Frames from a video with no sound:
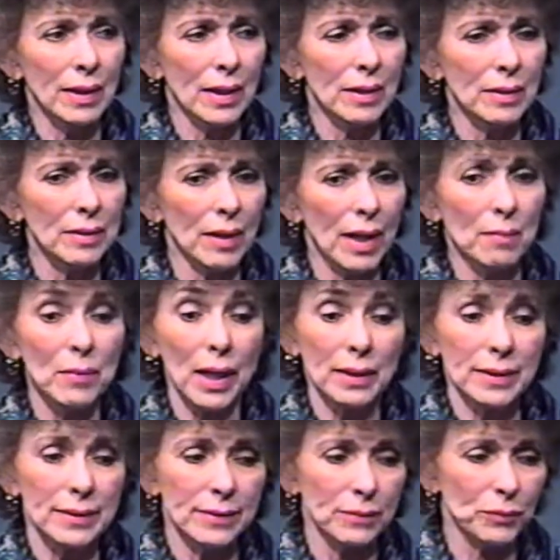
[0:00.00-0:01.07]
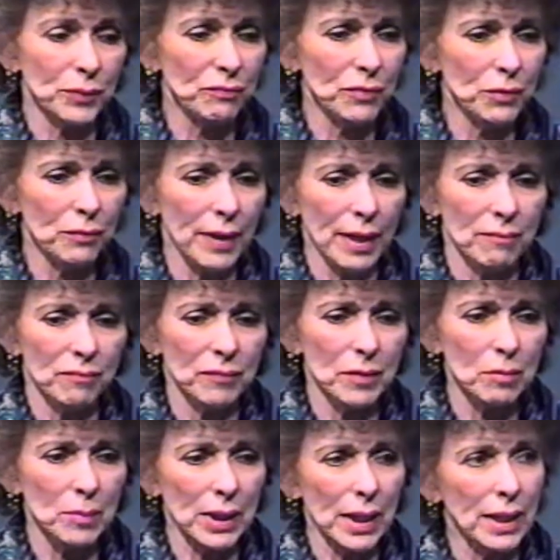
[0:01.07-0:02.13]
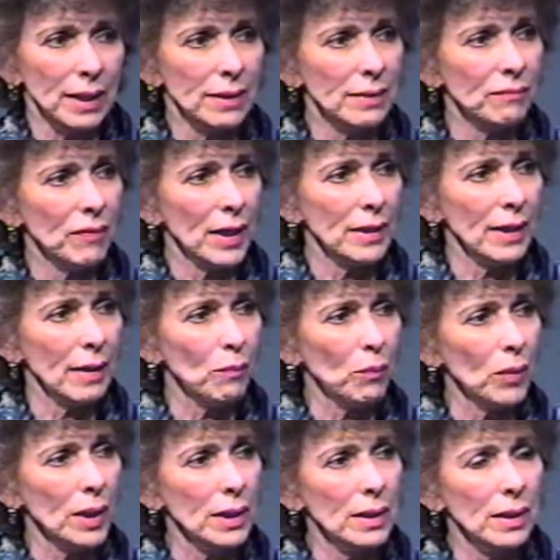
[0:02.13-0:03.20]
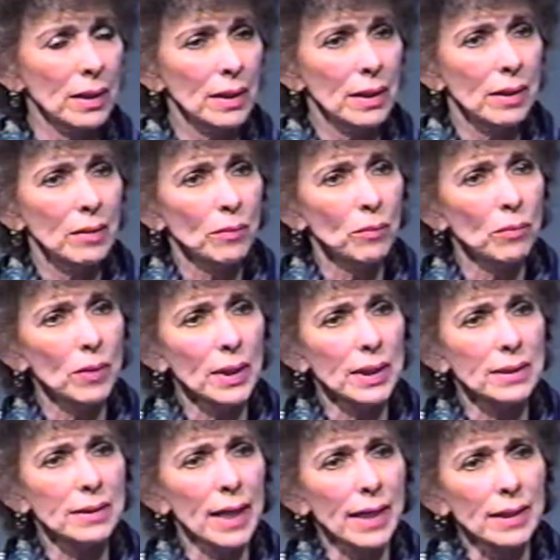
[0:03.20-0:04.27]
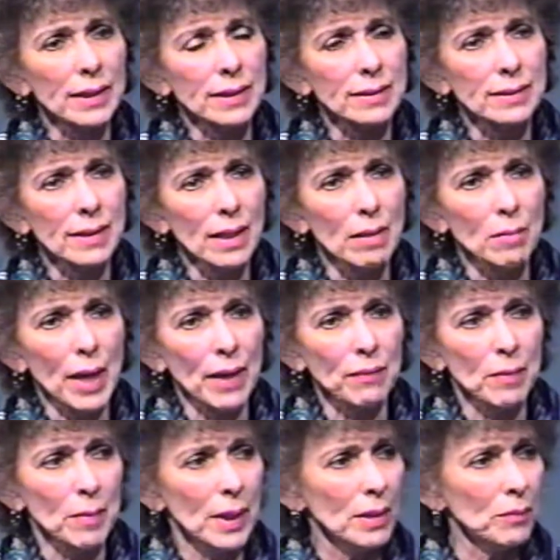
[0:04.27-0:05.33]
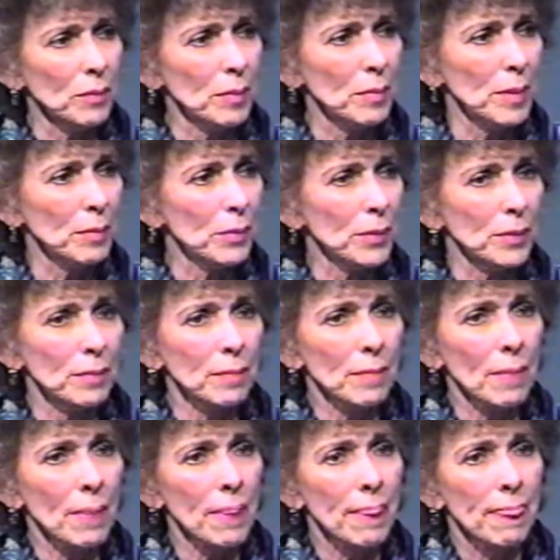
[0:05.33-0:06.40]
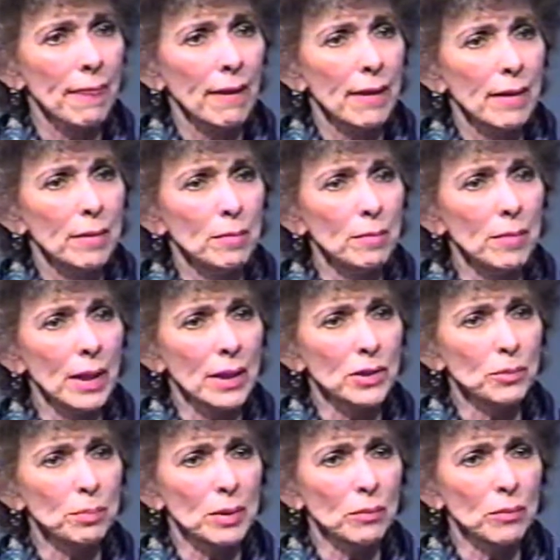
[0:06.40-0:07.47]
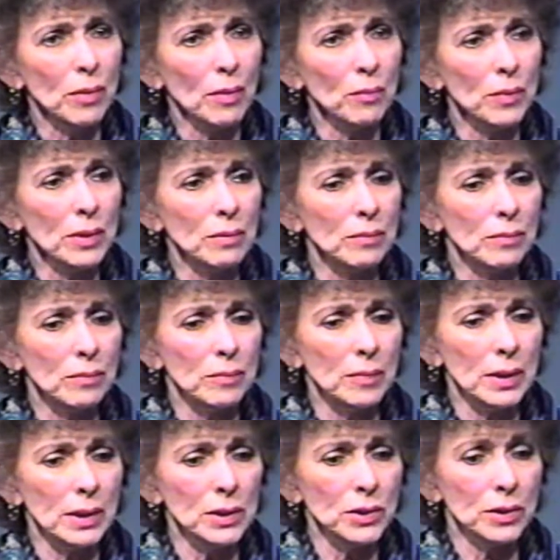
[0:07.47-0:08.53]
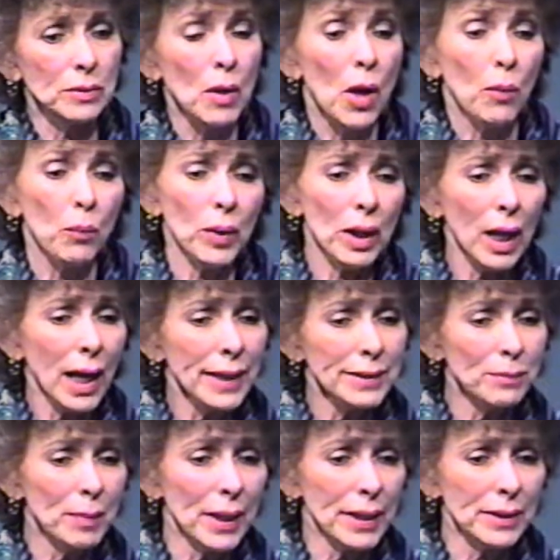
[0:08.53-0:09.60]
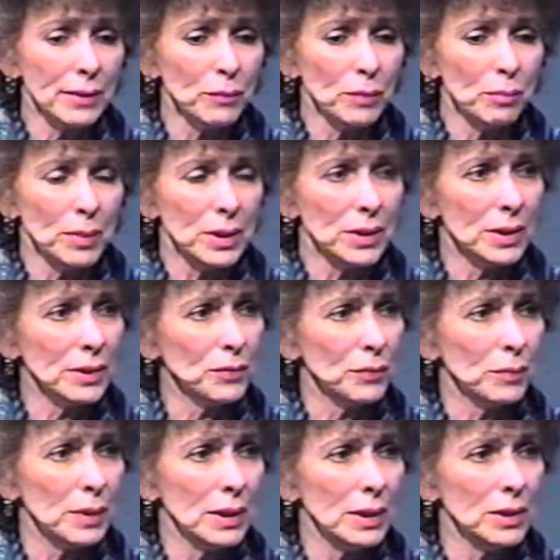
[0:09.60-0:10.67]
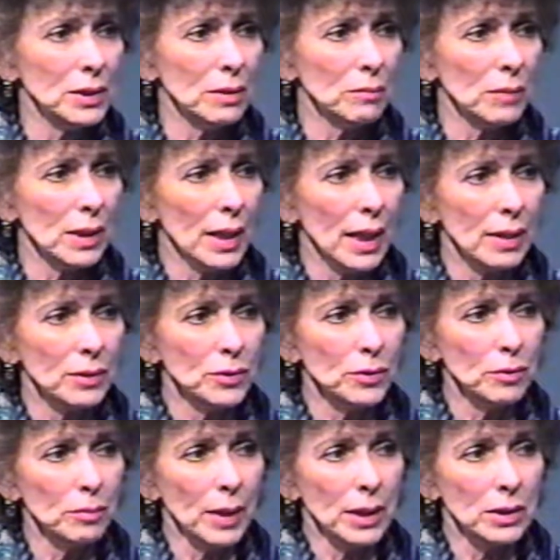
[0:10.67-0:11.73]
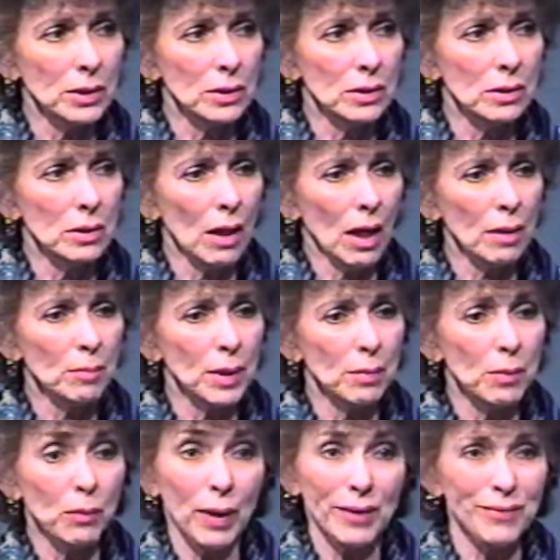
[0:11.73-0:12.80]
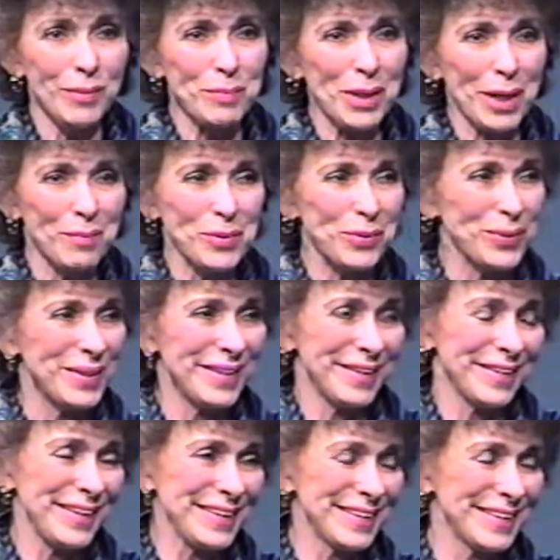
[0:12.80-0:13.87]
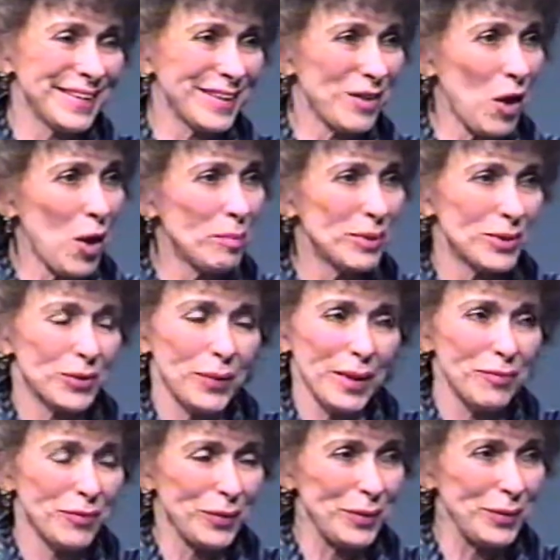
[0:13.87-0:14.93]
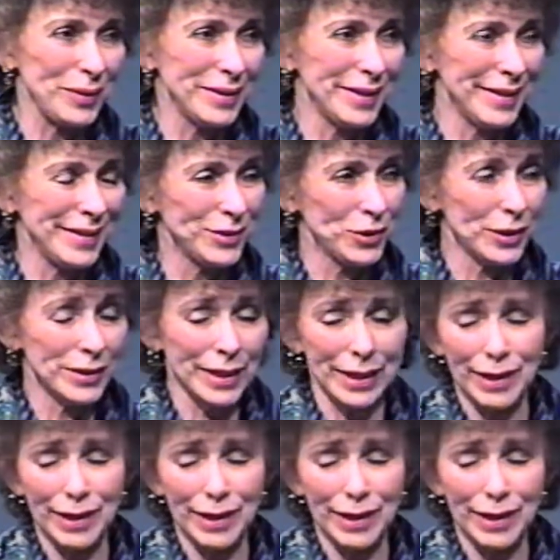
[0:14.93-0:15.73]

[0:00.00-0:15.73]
I, I, I need to review that film again and find out what, what exactly it said about them. I don't remember much, but what would religious, well, I expect it would be just religion without too much dogma, but why don't they become Unitarians? I'm just great for the Unitarian Church. I